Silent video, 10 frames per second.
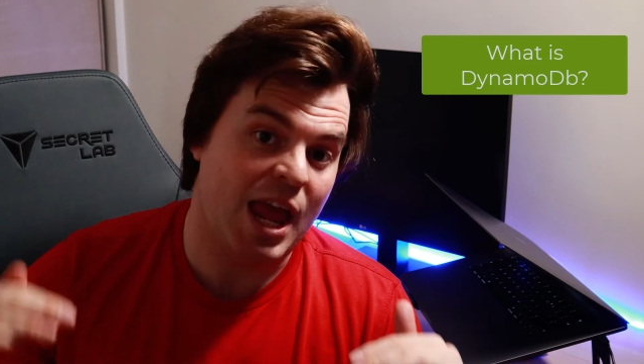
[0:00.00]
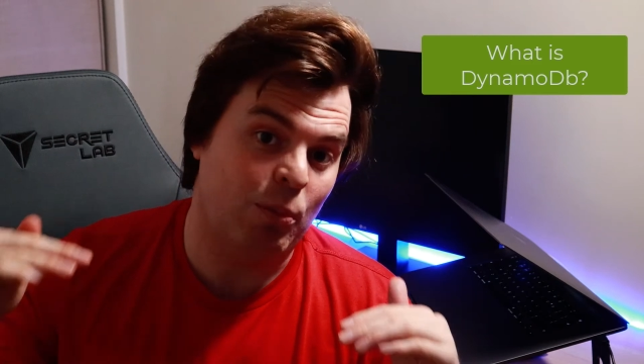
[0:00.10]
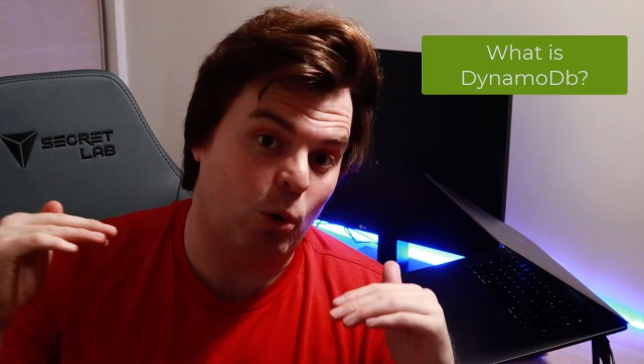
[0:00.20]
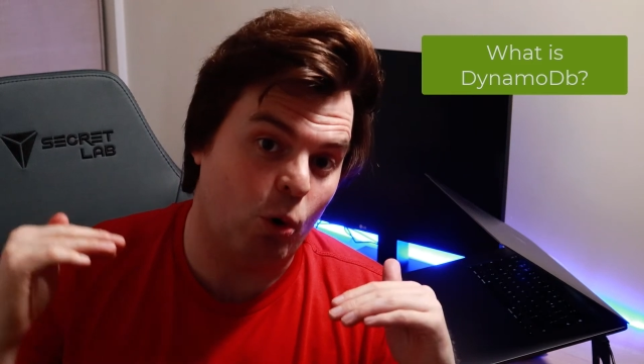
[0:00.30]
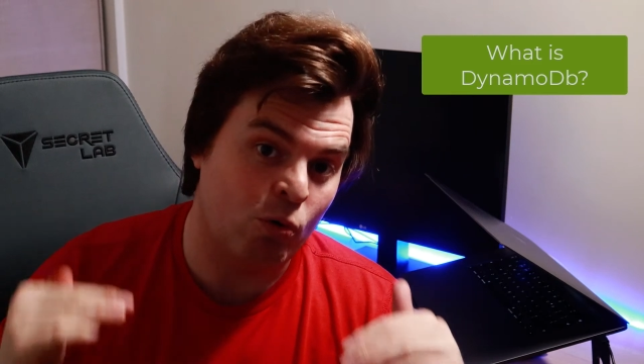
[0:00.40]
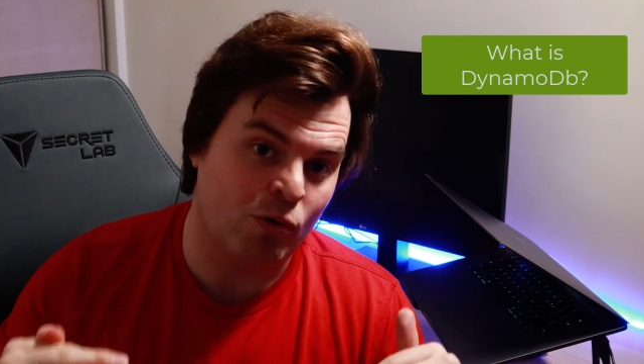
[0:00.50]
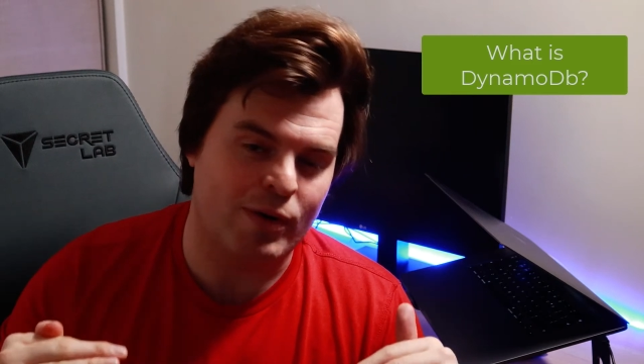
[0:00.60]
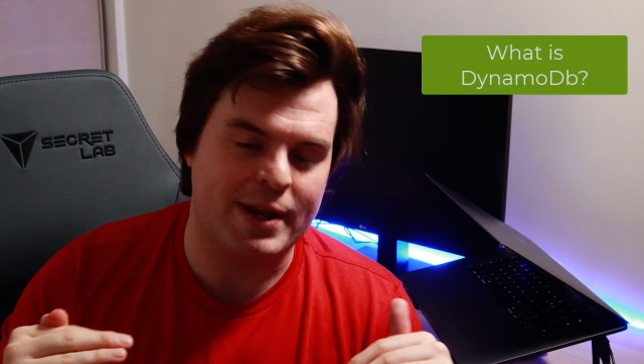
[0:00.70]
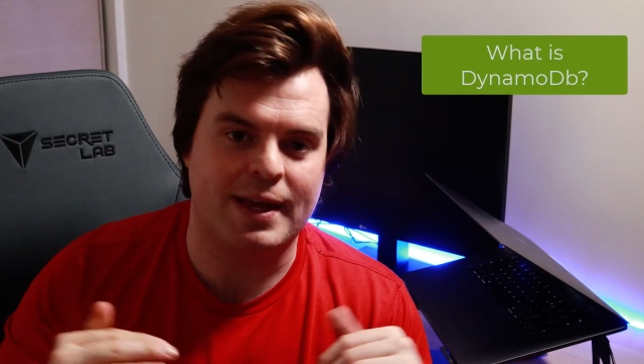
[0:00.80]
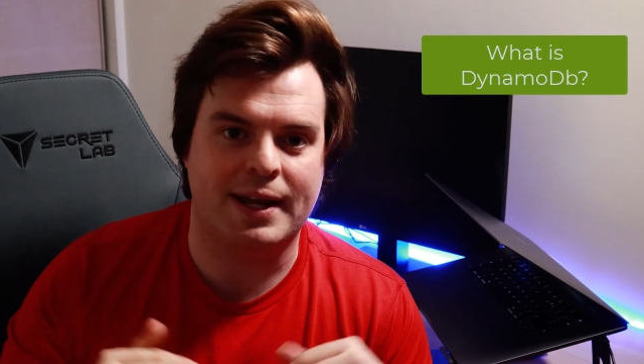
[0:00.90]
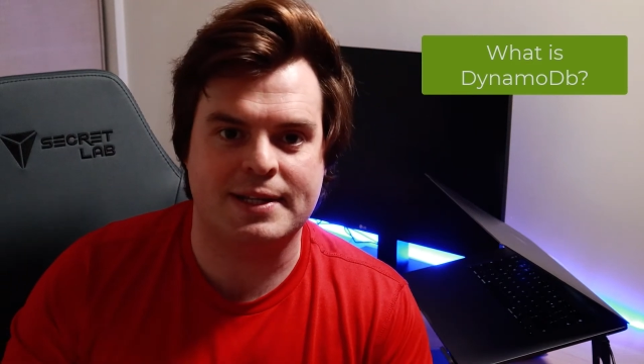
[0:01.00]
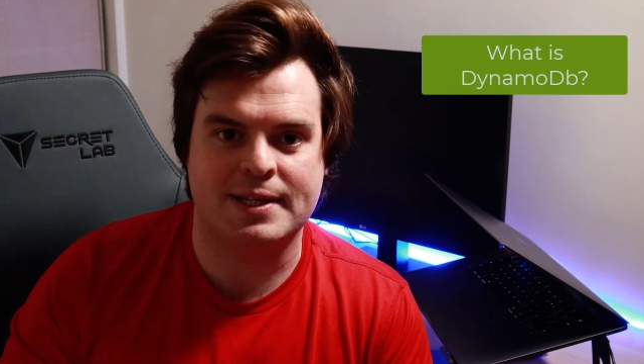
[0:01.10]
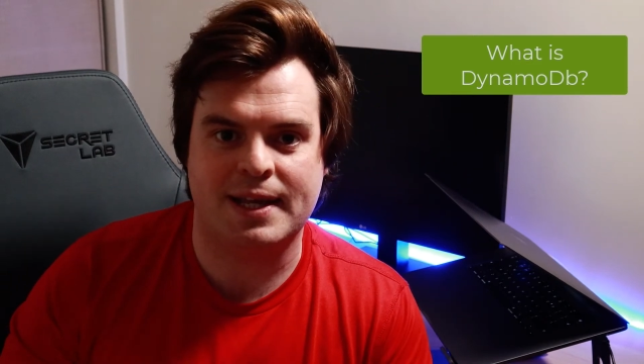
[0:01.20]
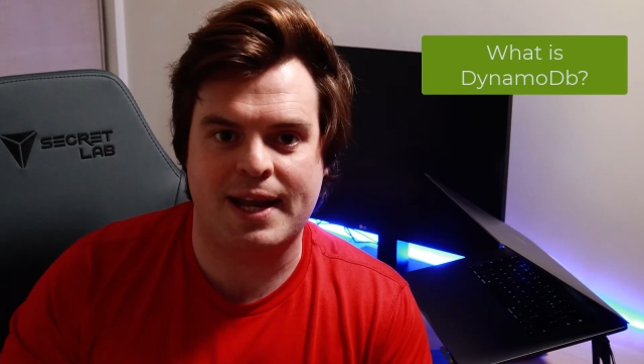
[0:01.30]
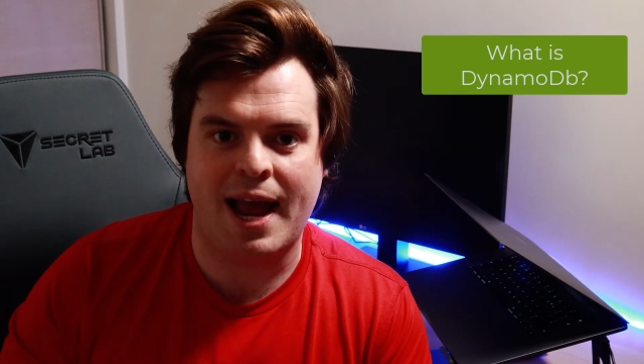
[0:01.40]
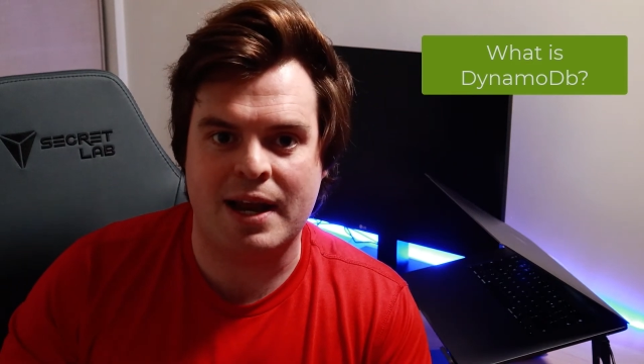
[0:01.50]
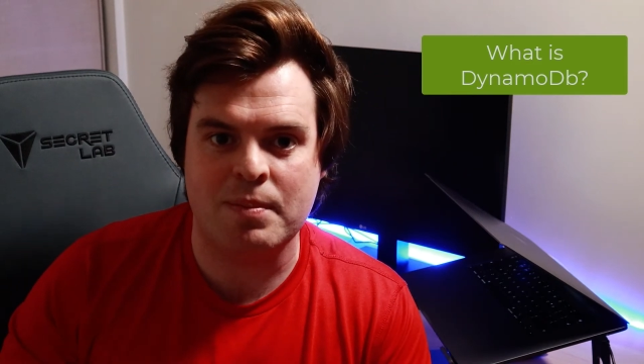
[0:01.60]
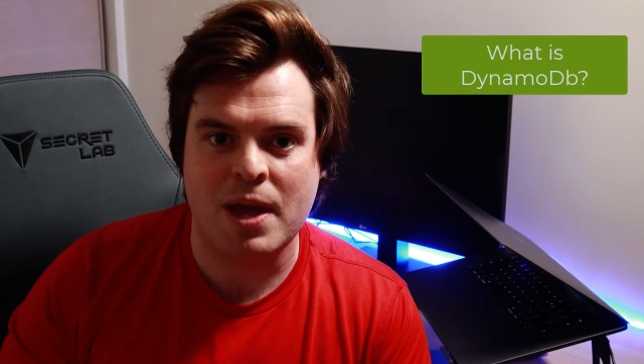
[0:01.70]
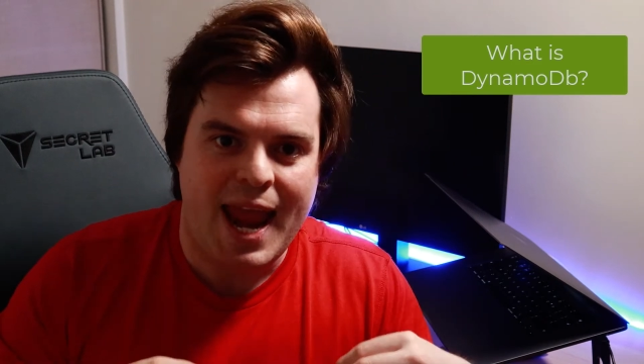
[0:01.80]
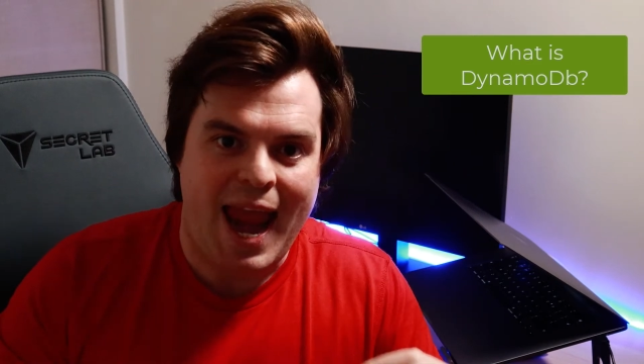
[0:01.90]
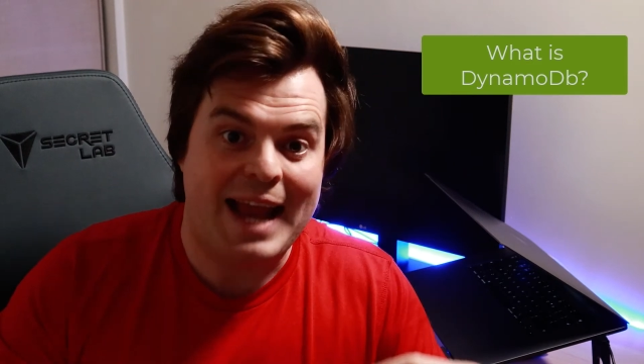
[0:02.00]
it will overwrite that existing item.